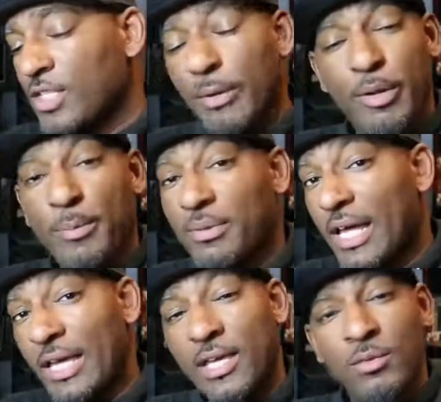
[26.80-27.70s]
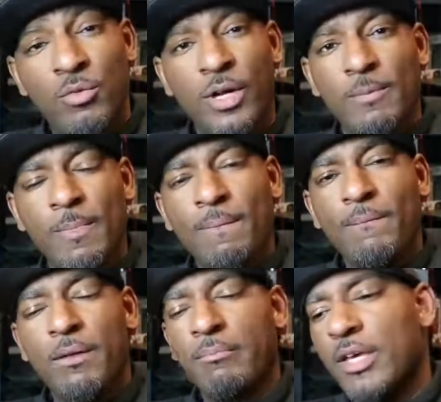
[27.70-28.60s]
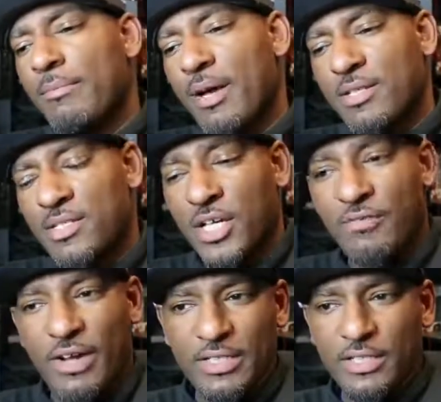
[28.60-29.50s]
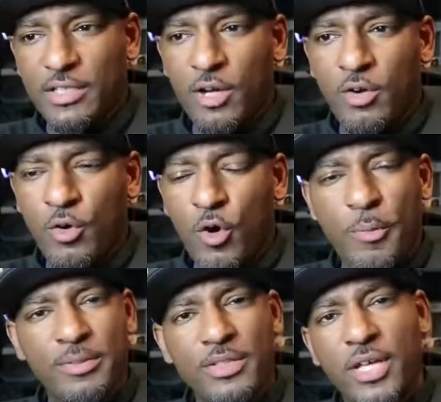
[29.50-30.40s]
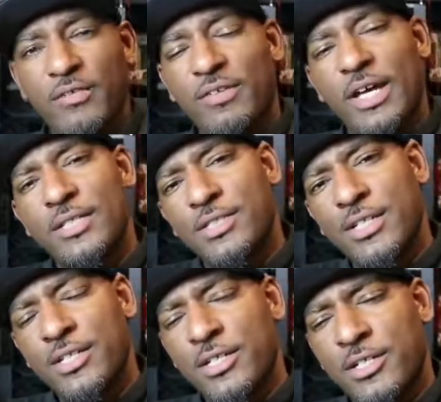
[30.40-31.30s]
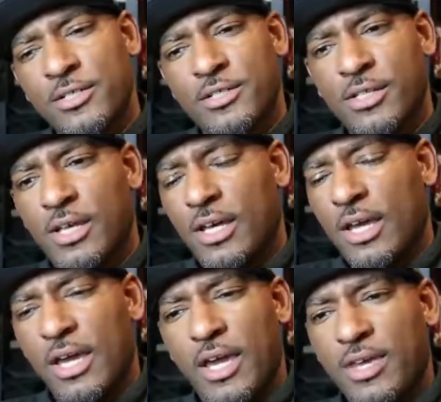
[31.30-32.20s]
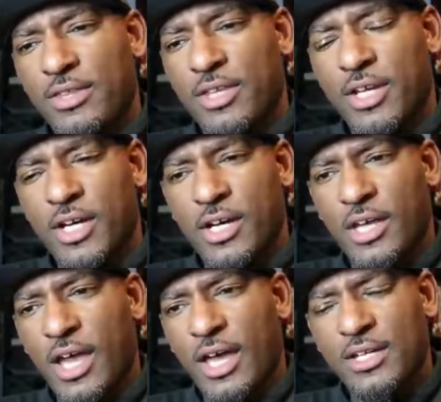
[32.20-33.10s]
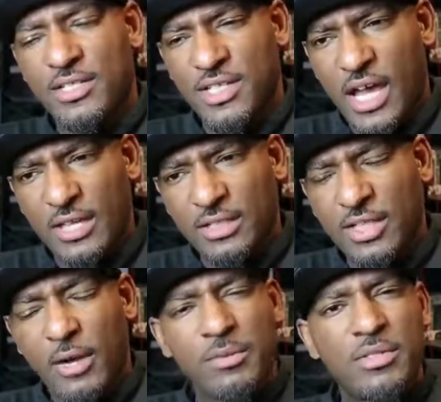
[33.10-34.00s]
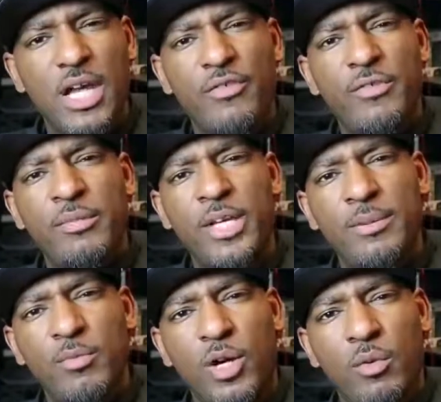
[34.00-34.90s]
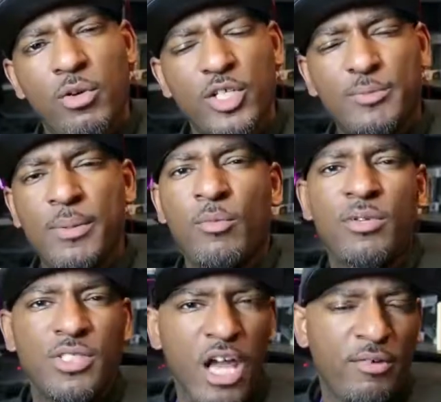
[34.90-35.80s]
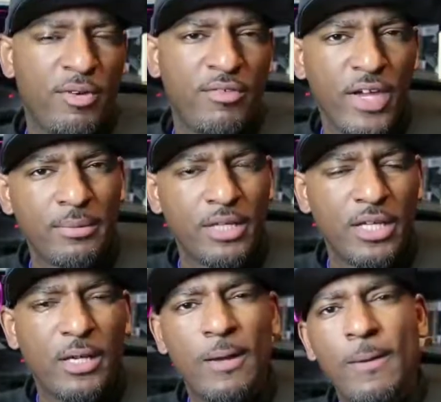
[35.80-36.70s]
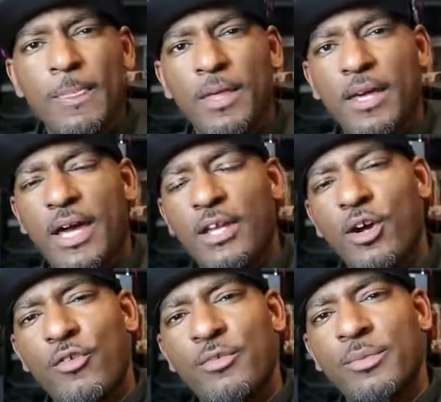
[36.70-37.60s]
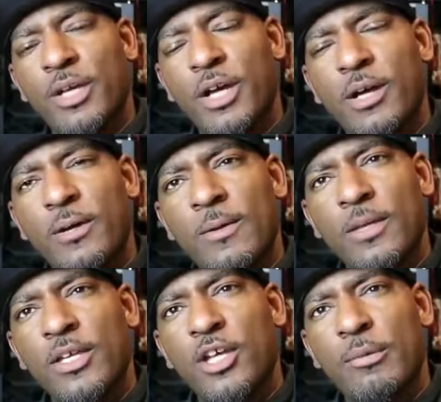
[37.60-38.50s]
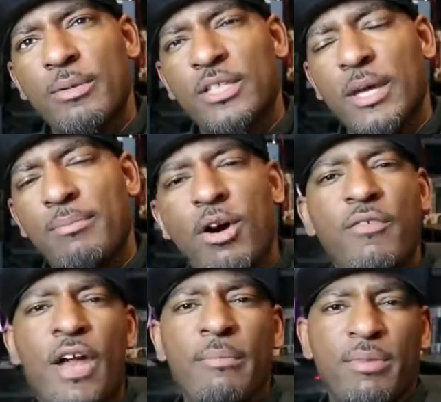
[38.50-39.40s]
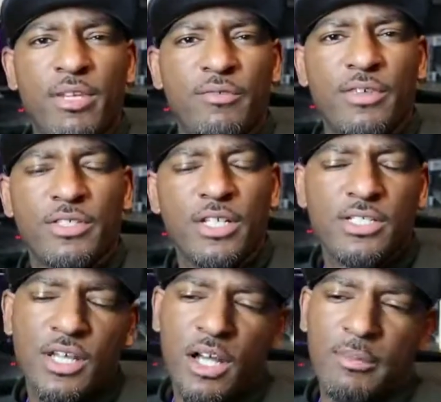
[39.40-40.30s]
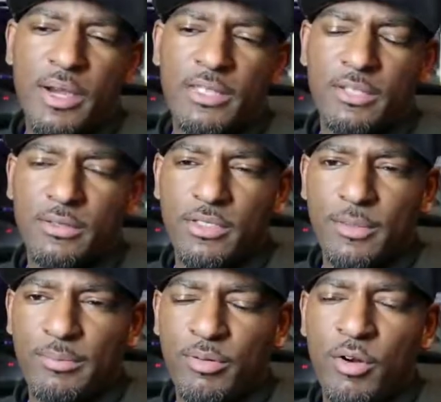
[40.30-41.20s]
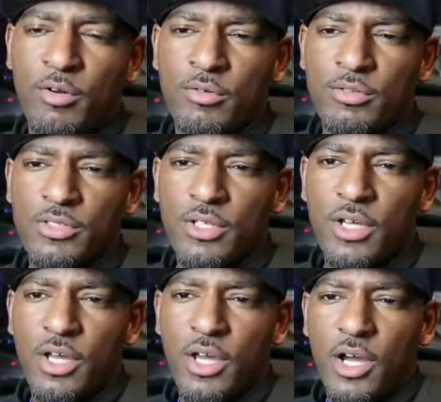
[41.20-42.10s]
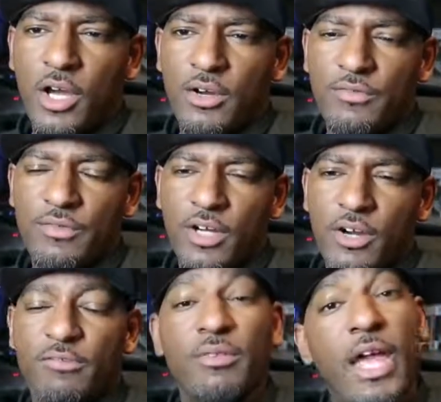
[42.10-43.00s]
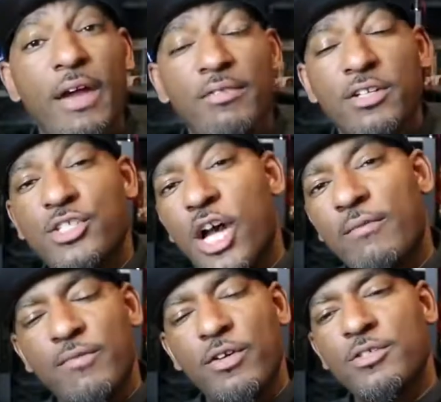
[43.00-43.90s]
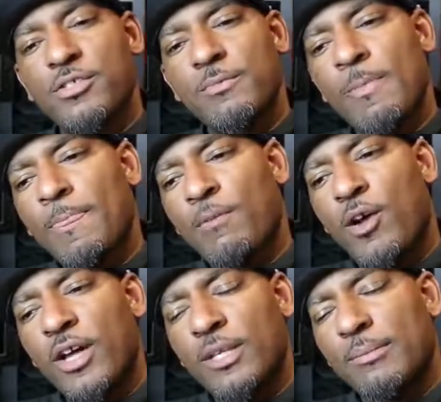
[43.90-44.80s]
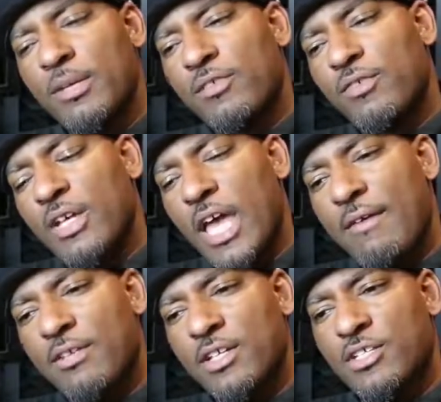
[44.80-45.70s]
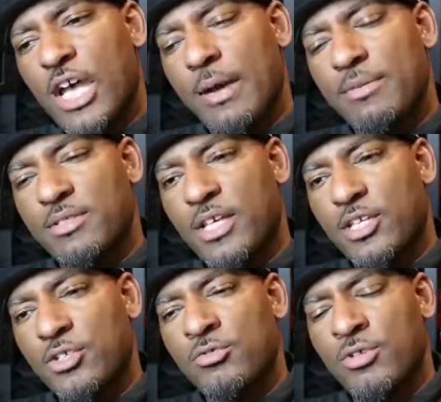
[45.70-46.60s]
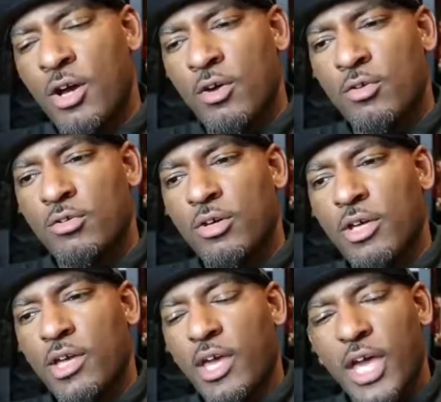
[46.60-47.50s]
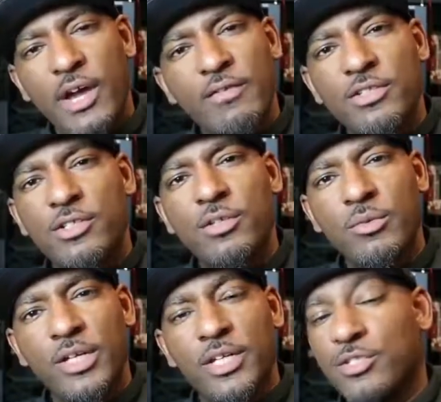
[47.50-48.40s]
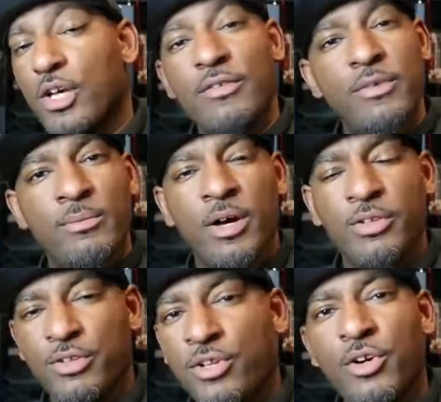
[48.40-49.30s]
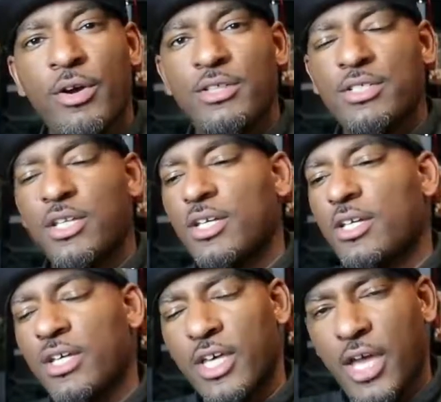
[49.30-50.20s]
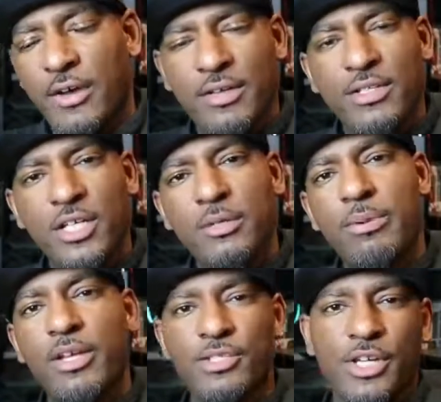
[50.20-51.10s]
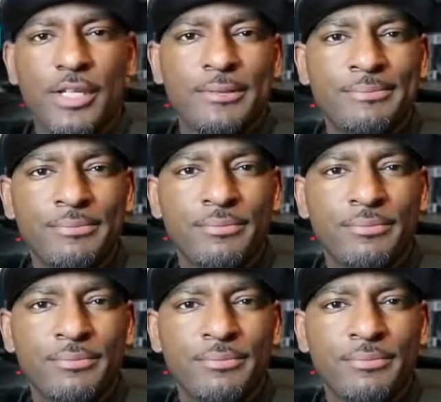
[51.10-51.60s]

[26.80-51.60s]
Some people like either one me and myself, I did the whole corporate thing for like 10 years and then uh, kind of decided that that was not for me anymore. I wanted to spend more time with my family and kind of go from there, you know, but they both have benefits. And let's talk about the, the pros of, of having a job first. All right, the benefit of having a job is that you know every two weeks or every month you're going to get a guaranteed paycheck.